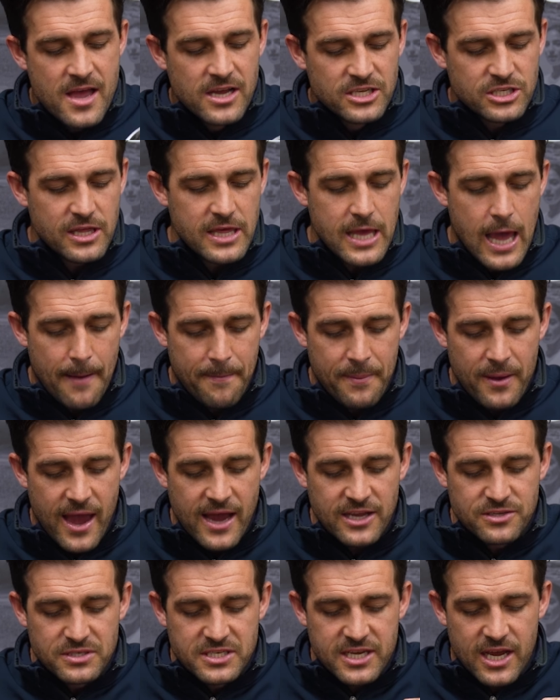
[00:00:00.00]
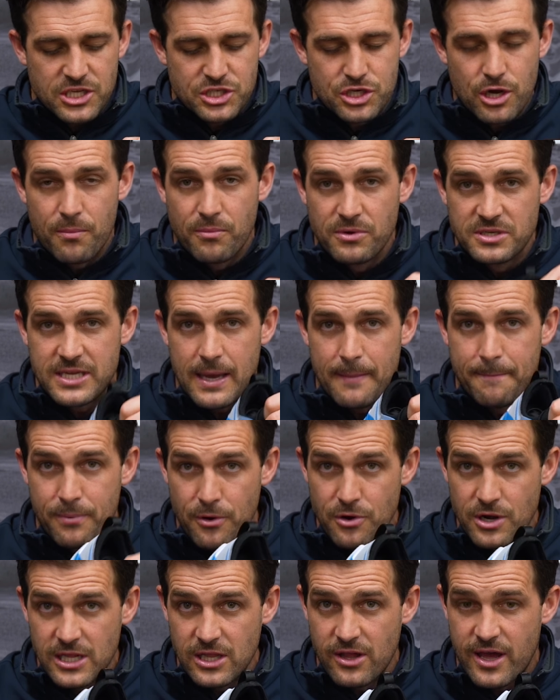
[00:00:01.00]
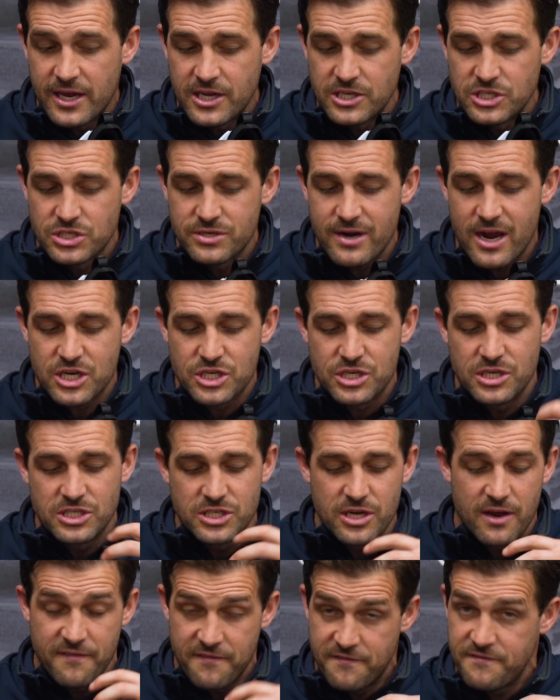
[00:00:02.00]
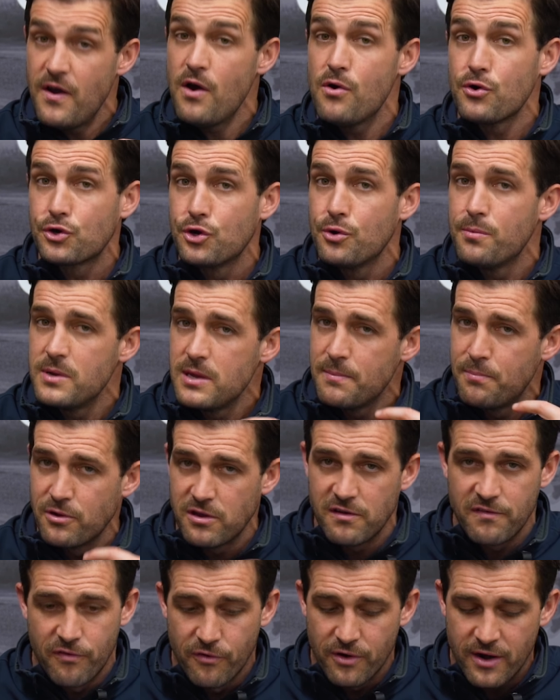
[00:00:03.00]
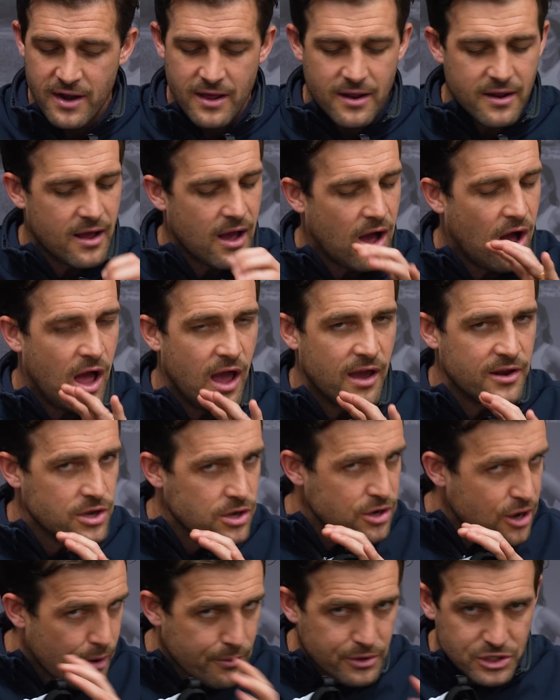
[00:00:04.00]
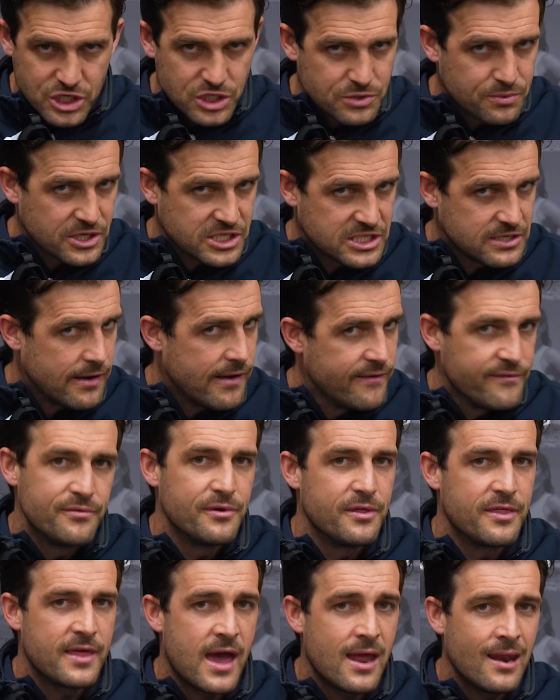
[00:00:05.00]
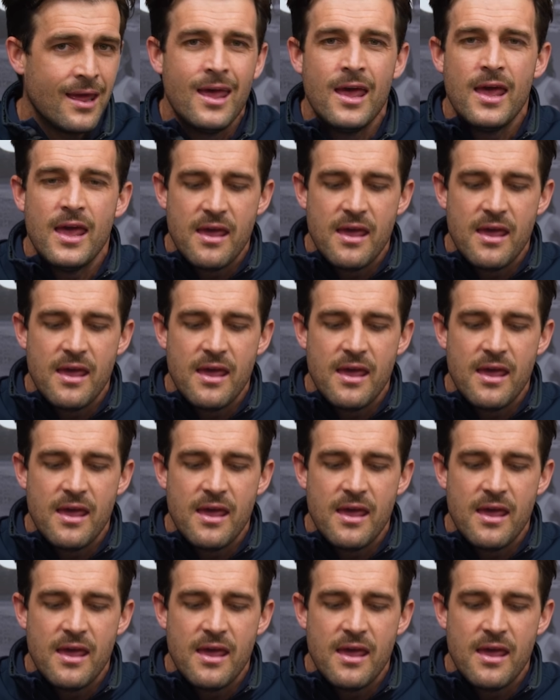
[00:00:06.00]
So the upper, as we touched on, was that booty-like construction, so it felt good when you put your foot in it. I had no issues whatsoever with that.